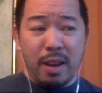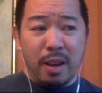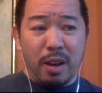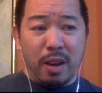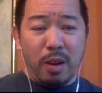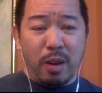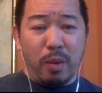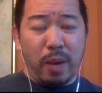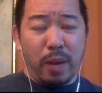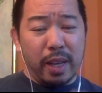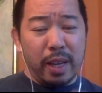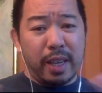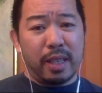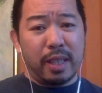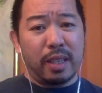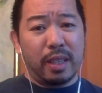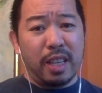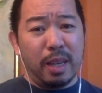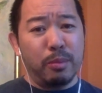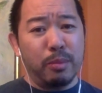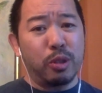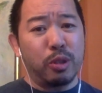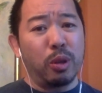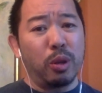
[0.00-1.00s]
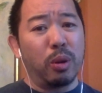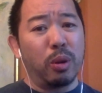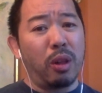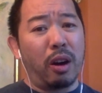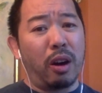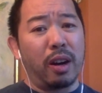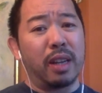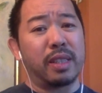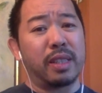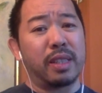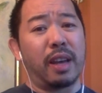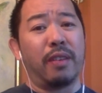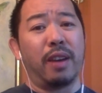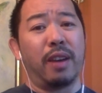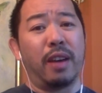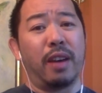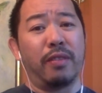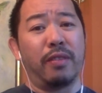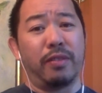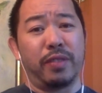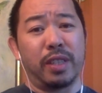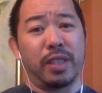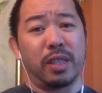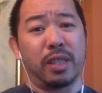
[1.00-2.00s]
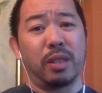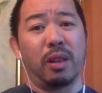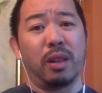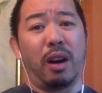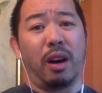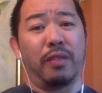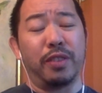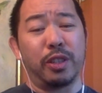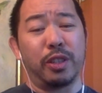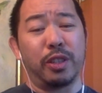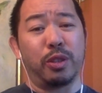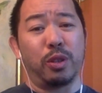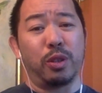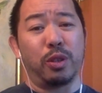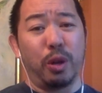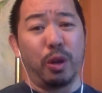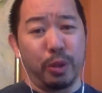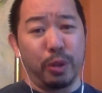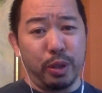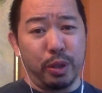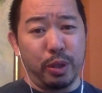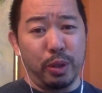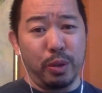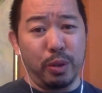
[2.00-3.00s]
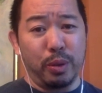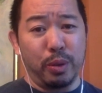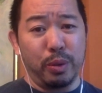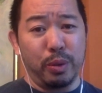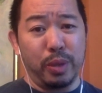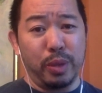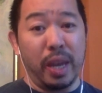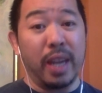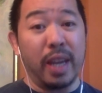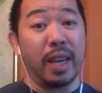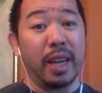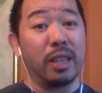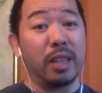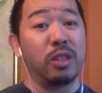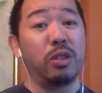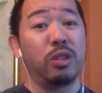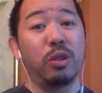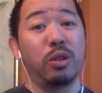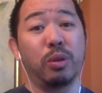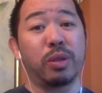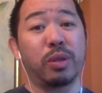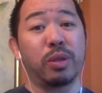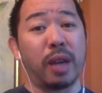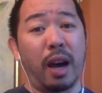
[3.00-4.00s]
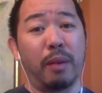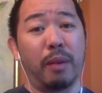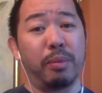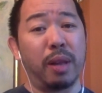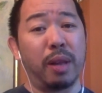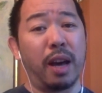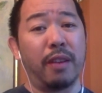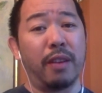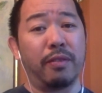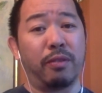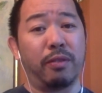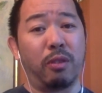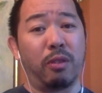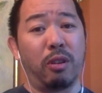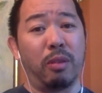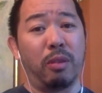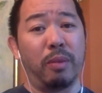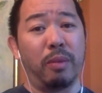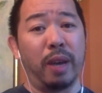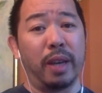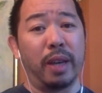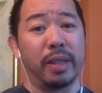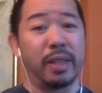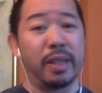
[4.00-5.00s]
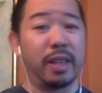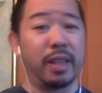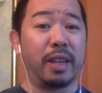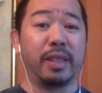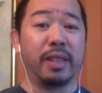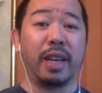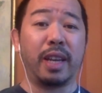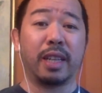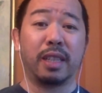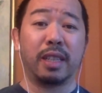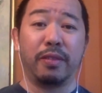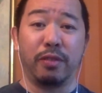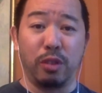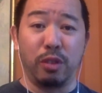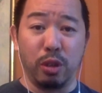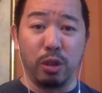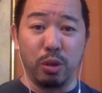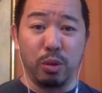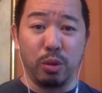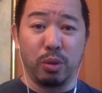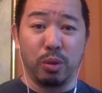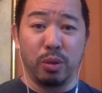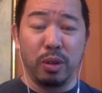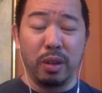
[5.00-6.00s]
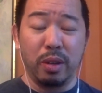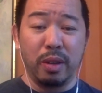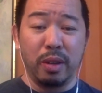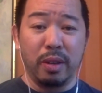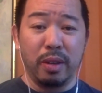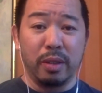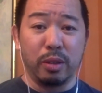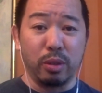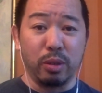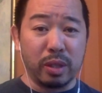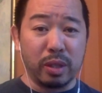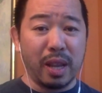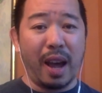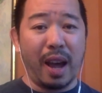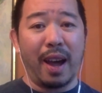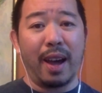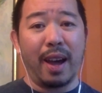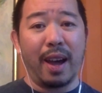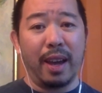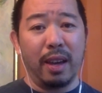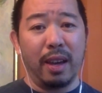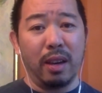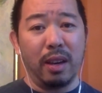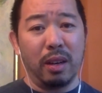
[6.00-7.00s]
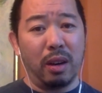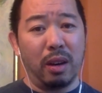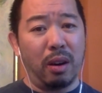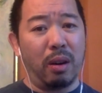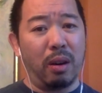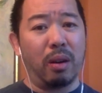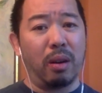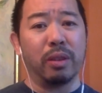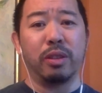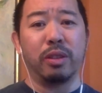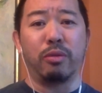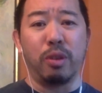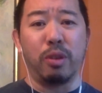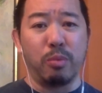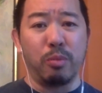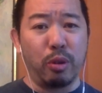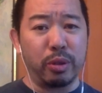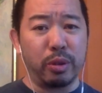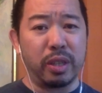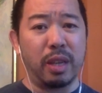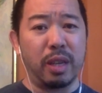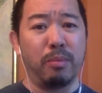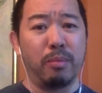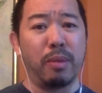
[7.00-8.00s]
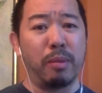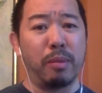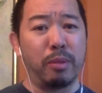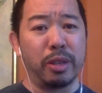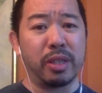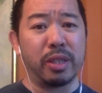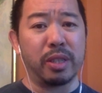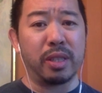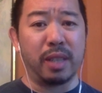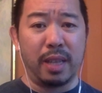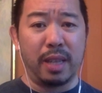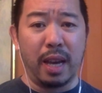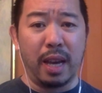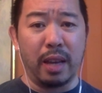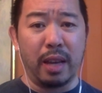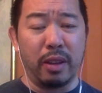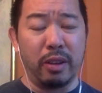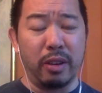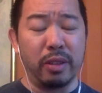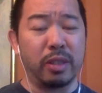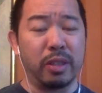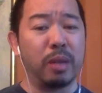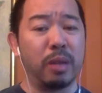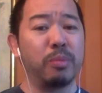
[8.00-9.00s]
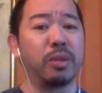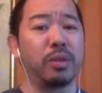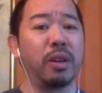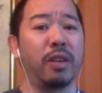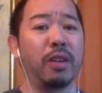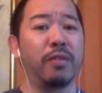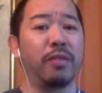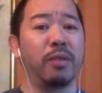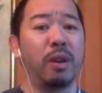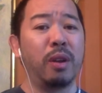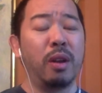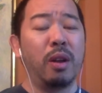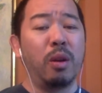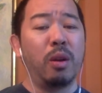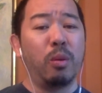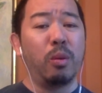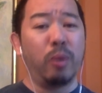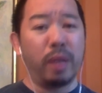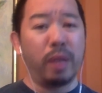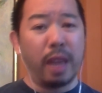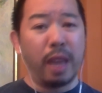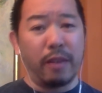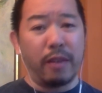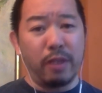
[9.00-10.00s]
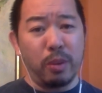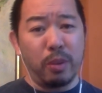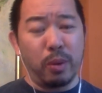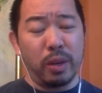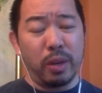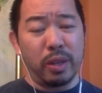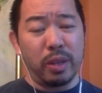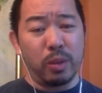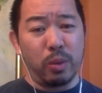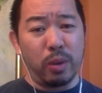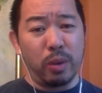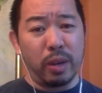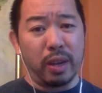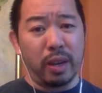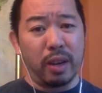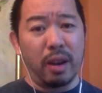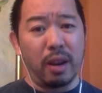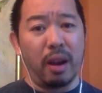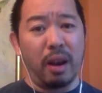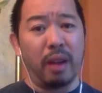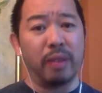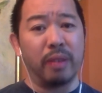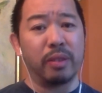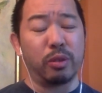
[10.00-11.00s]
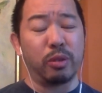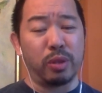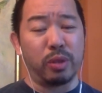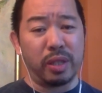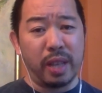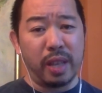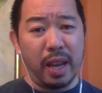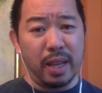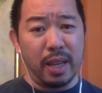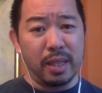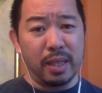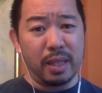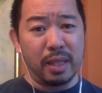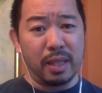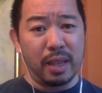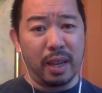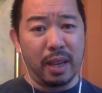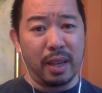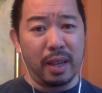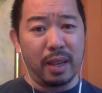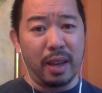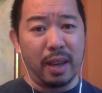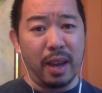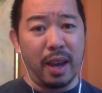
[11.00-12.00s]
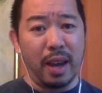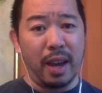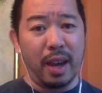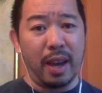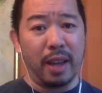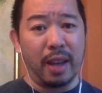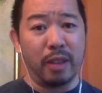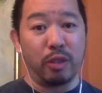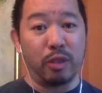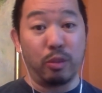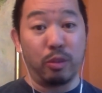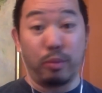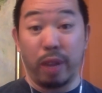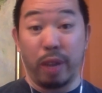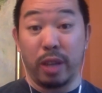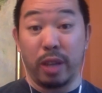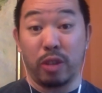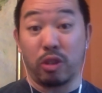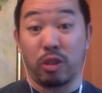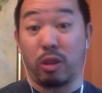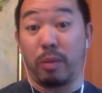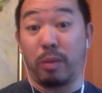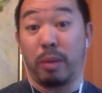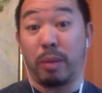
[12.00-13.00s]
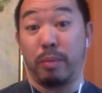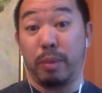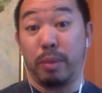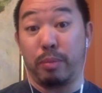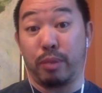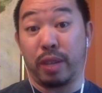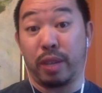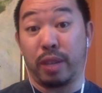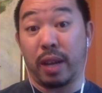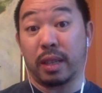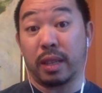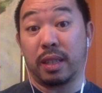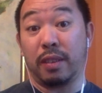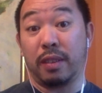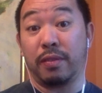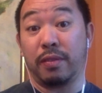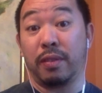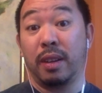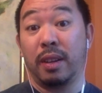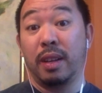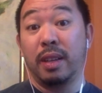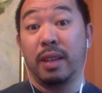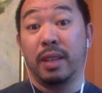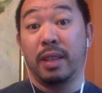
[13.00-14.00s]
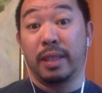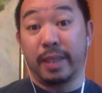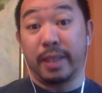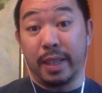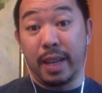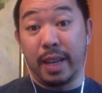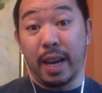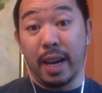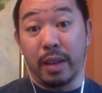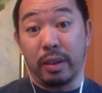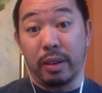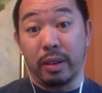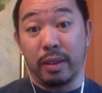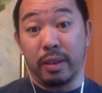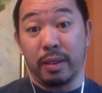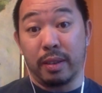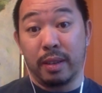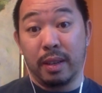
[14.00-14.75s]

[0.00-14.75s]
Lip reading: When teams no longer have a physical office to go to, they can use our platform as the connective glue to tie all the remote team members together in terms of what everyone is working on to stay in sync and to brainstorm and be productive together.